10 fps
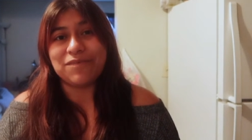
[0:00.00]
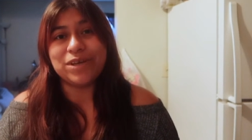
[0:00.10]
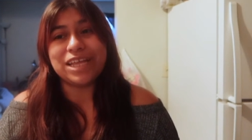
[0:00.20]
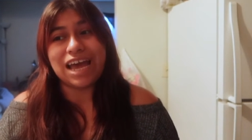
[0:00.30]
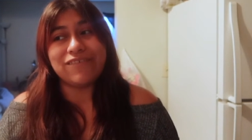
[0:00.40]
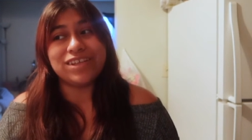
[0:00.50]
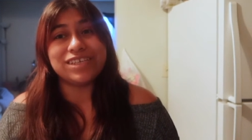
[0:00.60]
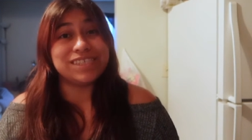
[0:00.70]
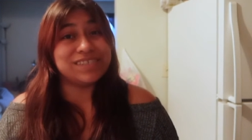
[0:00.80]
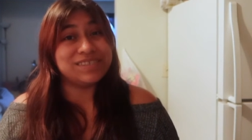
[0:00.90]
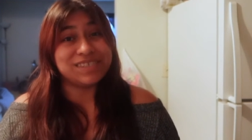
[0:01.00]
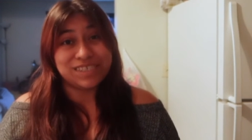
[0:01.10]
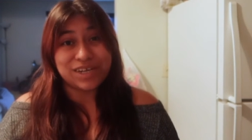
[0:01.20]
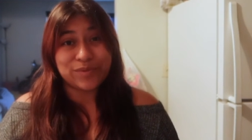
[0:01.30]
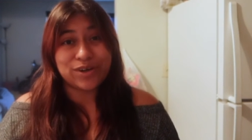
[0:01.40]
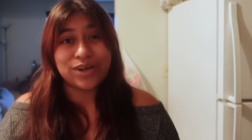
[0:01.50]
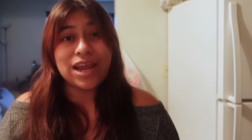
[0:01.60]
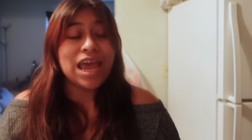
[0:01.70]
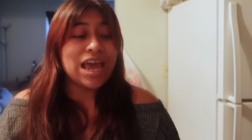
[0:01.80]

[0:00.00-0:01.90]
I've been having it since the summer,